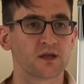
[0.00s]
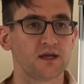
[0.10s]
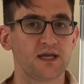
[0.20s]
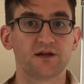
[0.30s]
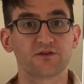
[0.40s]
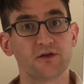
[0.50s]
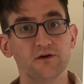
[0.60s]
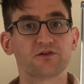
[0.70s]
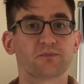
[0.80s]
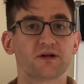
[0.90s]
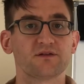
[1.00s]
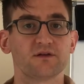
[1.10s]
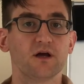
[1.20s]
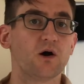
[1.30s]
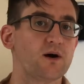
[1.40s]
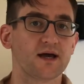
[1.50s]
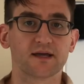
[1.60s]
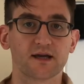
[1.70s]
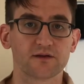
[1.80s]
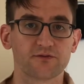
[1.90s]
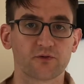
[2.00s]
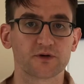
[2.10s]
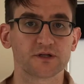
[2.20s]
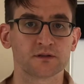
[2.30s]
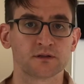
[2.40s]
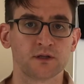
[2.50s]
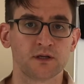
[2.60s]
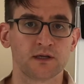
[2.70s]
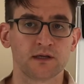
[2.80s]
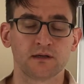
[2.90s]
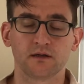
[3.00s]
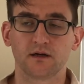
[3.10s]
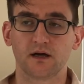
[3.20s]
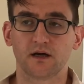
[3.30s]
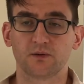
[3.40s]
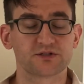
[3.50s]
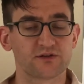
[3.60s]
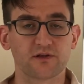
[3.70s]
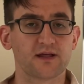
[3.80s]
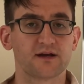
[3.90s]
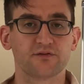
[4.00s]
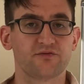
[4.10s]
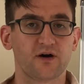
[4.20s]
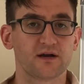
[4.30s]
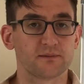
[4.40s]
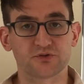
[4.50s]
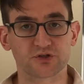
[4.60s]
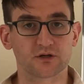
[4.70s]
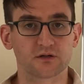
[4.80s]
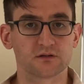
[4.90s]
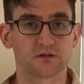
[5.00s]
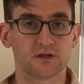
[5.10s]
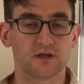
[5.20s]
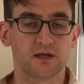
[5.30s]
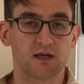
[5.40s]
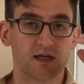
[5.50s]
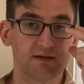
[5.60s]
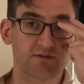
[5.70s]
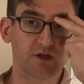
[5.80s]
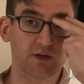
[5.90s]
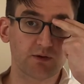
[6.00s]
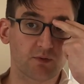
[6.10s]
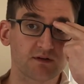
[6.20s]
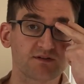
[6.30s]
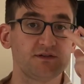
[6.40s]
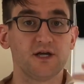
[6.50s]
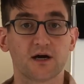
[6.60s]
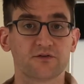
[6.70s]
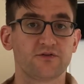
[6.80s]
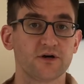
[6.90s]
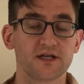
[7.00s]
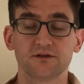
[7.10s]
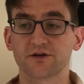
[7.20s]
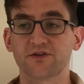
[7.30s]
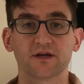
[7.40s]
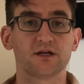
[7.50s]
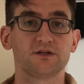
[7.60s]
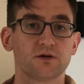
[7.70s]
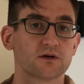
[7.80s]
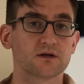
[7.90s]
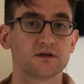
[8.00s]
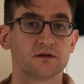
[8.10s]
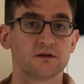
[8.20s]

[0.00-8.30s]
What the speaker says: He does hill sprints in Ojai, California, which is a lot of fun, I'm sure. And even though he runs duck foot, he looks like a dork.